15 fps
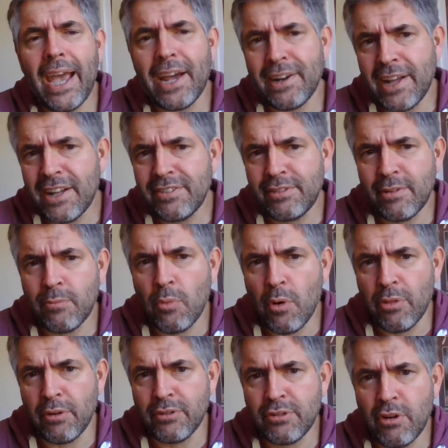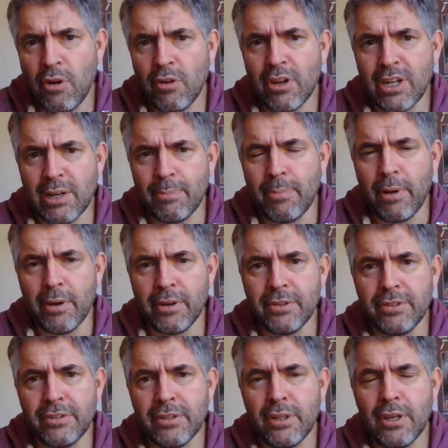and asks them what they're talking
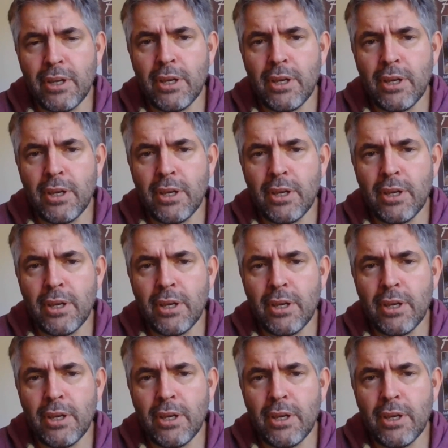about.